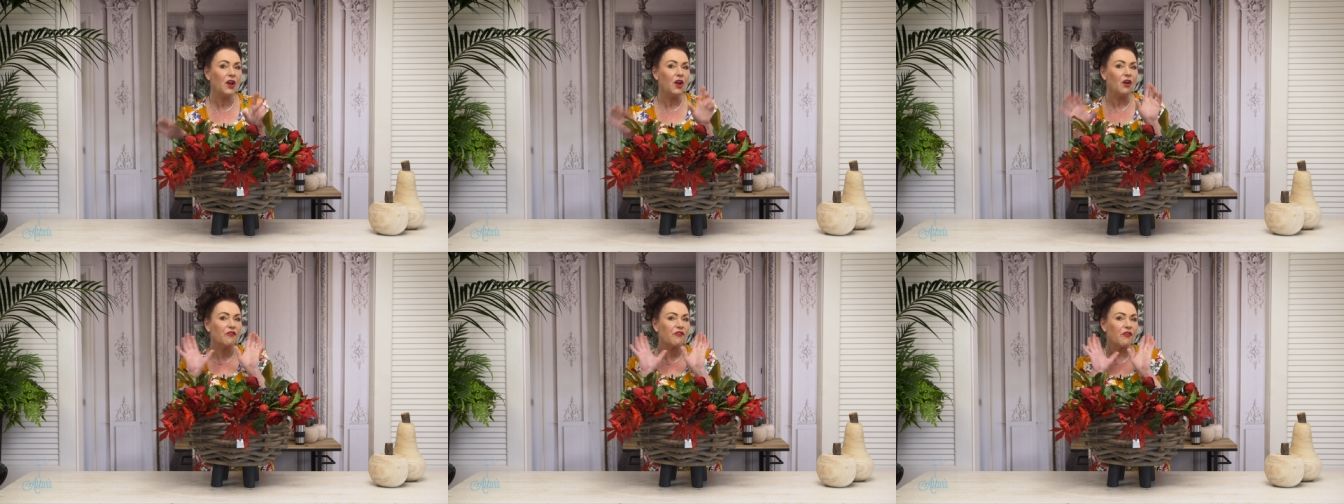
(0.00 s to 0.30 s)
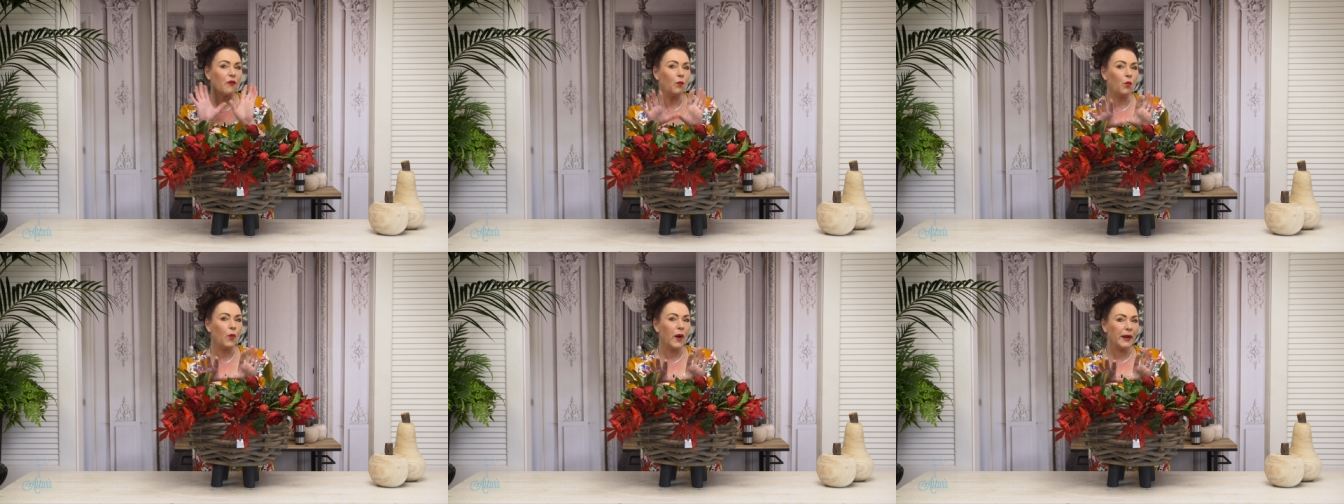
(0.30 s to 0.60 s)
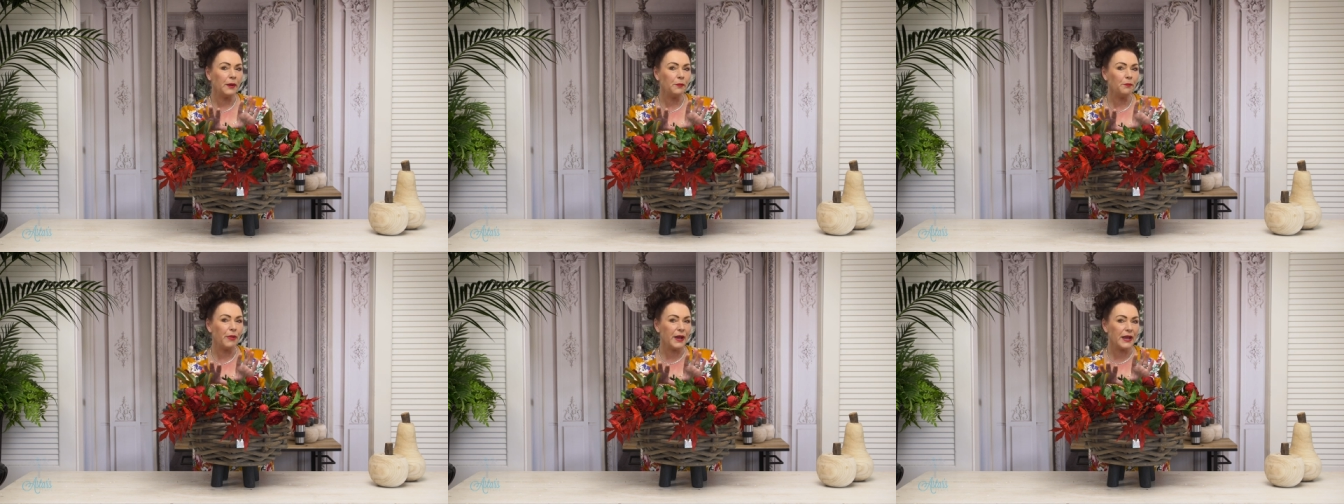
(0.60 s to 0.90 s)
from
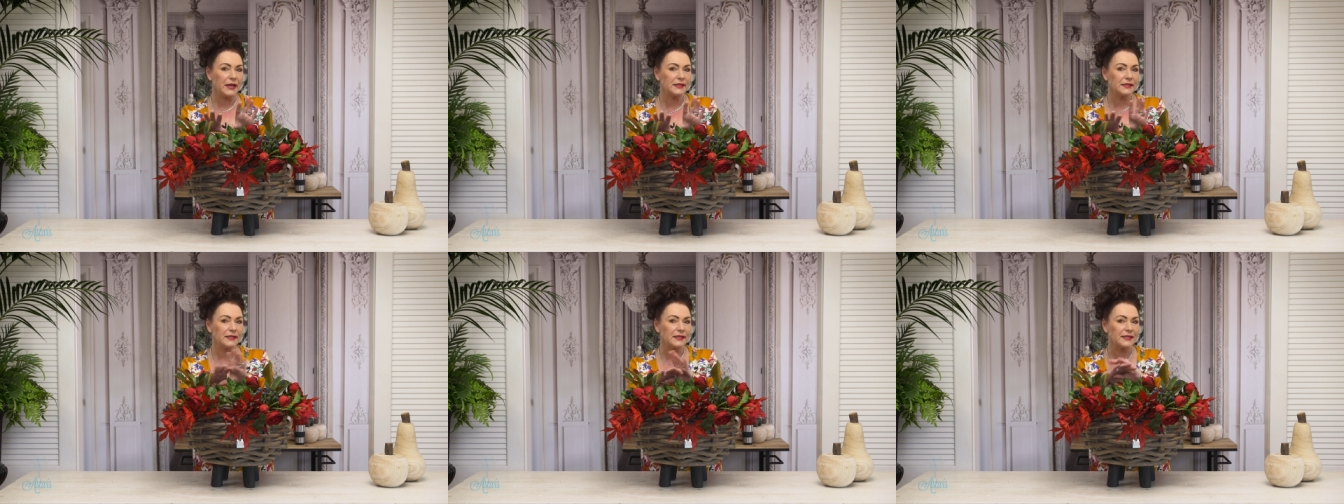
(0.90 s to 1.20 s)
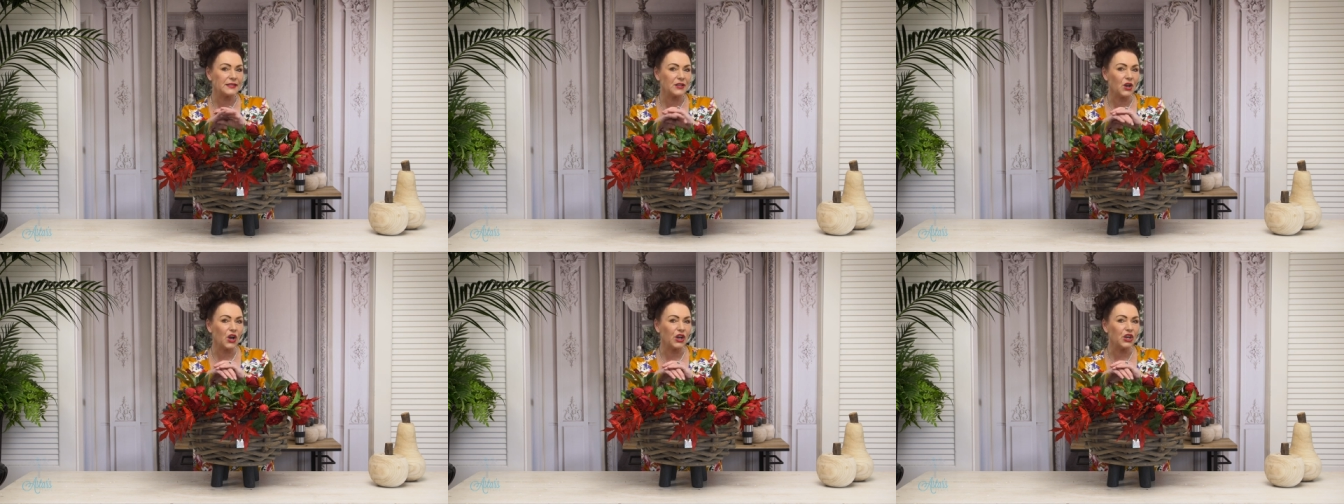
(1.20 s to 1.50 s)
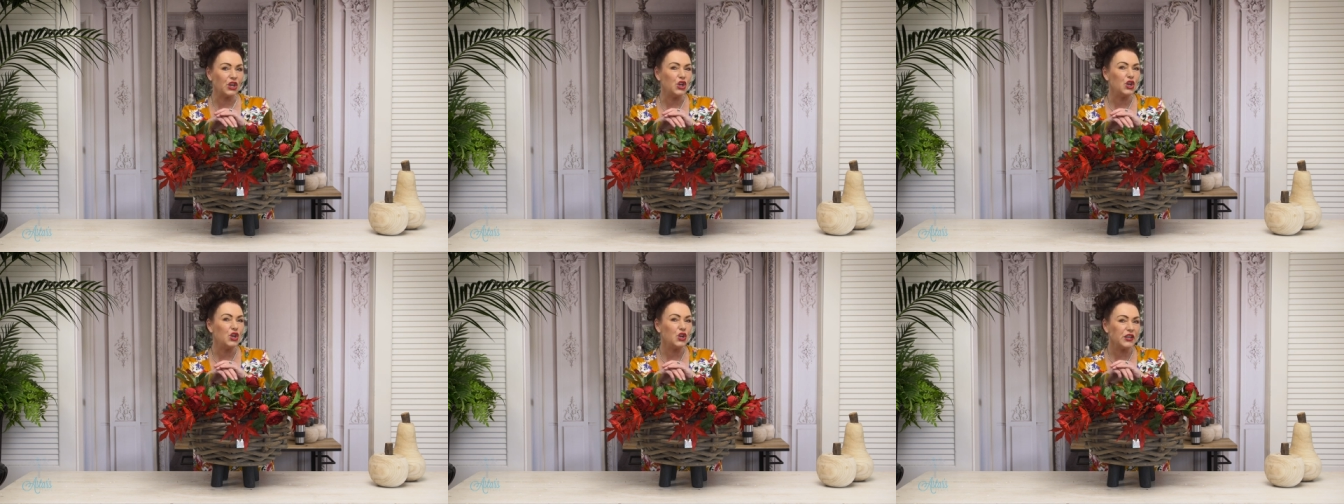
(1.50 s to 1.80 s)
one base
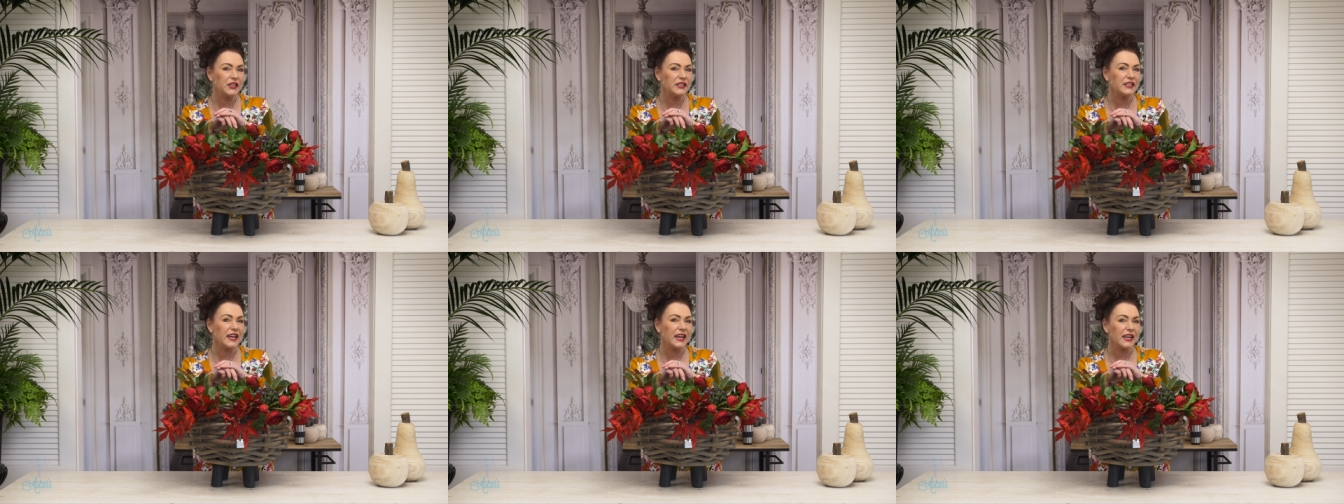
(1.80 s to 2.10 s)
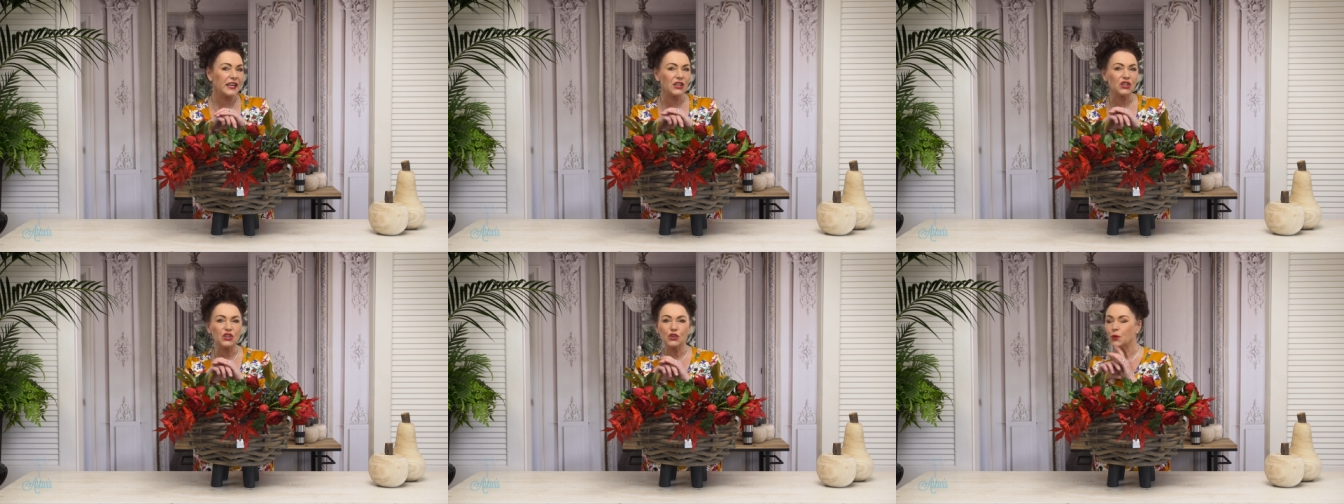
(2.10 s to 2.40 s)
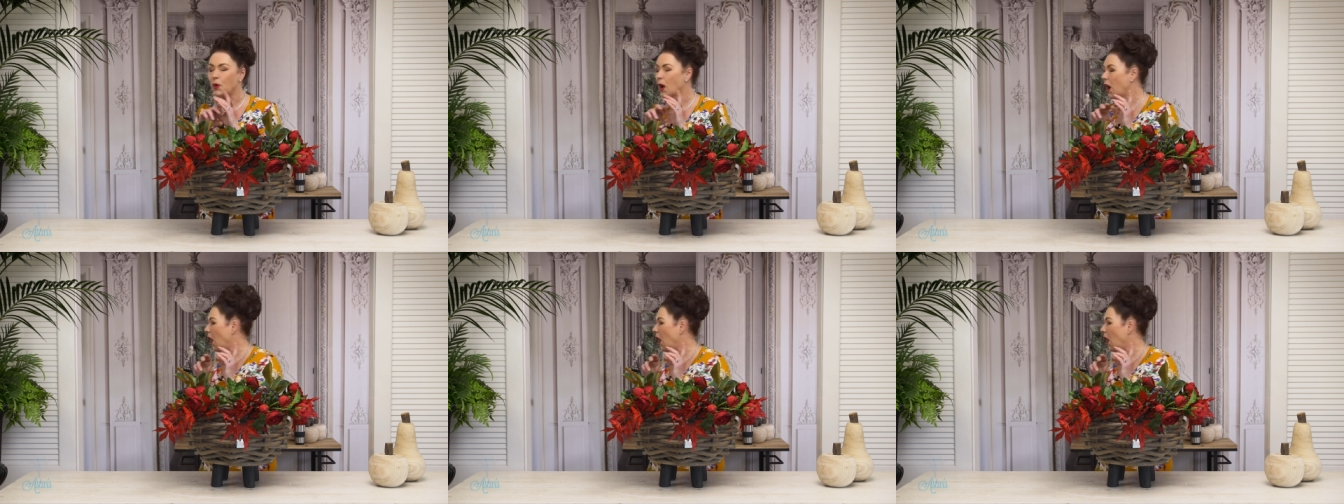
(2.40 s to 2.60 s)
design you can take it to a